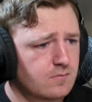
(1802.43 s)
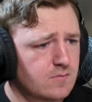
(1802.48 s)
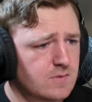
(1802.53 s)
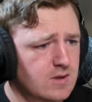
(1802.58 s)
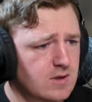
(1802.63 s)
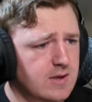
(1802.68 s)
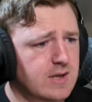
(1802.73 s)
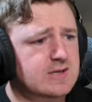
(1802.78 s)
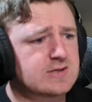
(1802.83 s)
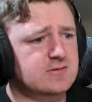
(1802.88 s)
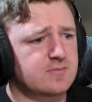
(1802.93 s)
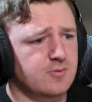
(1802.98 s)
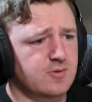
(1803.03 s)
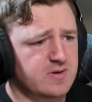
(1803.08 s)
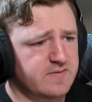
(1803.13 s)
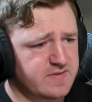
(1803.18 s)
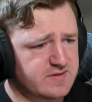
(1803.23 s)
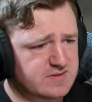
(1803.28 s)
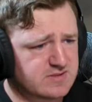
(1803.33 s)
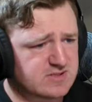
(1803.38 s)
Okay, is
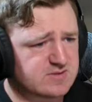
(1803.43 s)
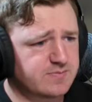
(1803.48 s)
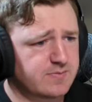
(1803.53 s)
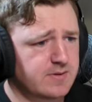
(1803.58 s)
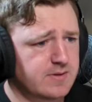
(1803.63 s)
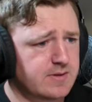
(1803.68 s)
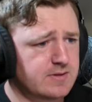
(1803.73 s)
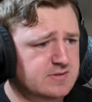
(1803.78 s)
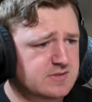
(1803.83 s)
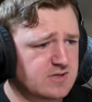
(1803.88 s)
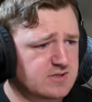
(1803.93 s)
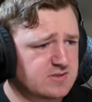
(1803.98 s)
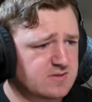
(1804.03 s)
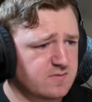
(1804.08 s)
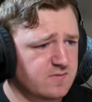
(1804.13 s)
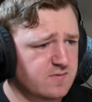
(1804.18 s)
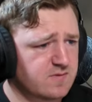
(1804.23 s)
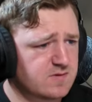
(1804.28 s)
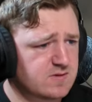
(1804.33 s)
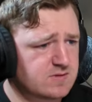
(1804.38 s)
playing. Jake
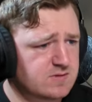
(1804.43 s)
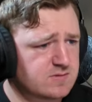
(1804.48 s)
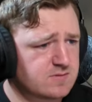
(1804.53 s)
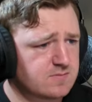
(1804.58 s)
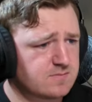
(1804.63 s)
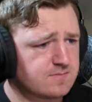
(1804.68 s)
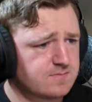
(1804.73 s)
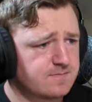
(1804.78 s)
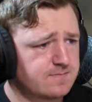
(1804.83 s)
Trbojevic.